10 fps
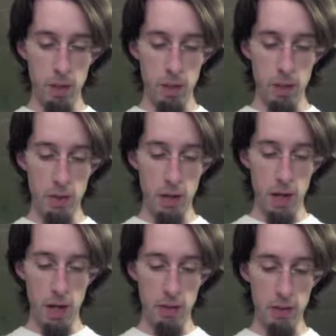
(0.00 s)
this
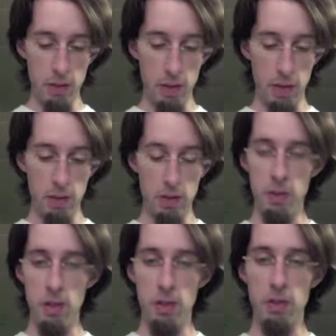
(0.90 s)
kind of has things
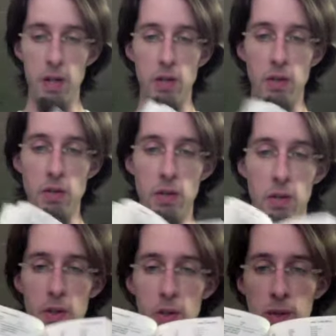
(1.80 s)
in
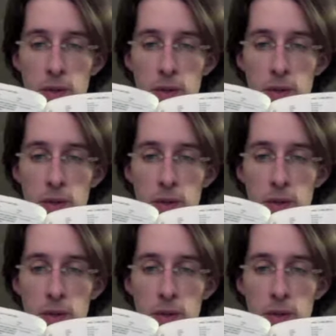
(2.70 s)
sections.